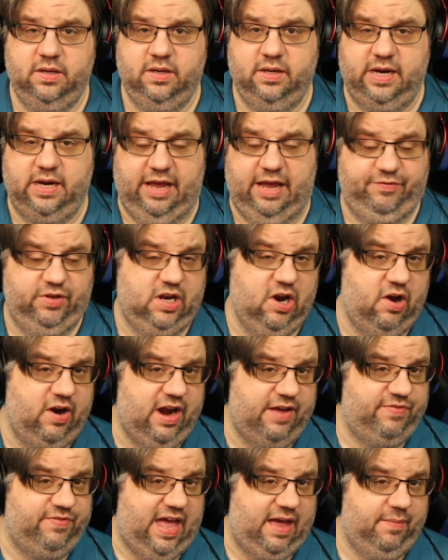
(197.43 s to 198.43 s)
Now, if you don't
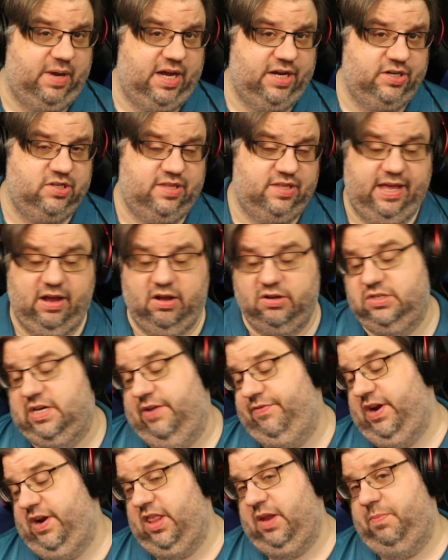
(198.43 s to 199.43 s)
have that much, they also have
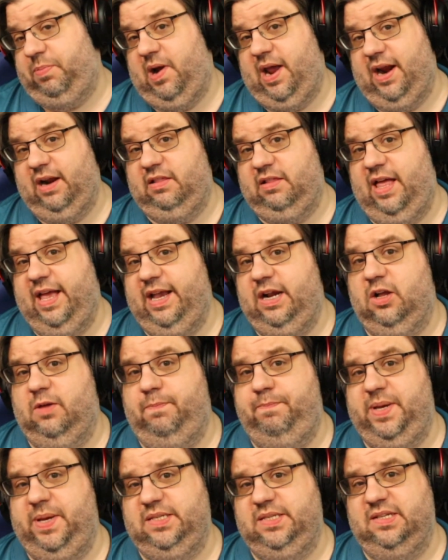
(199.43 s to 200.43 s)
another product line called
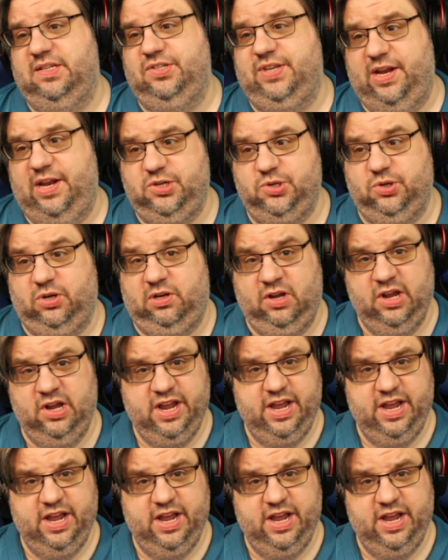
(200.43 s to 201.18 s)
Business Central.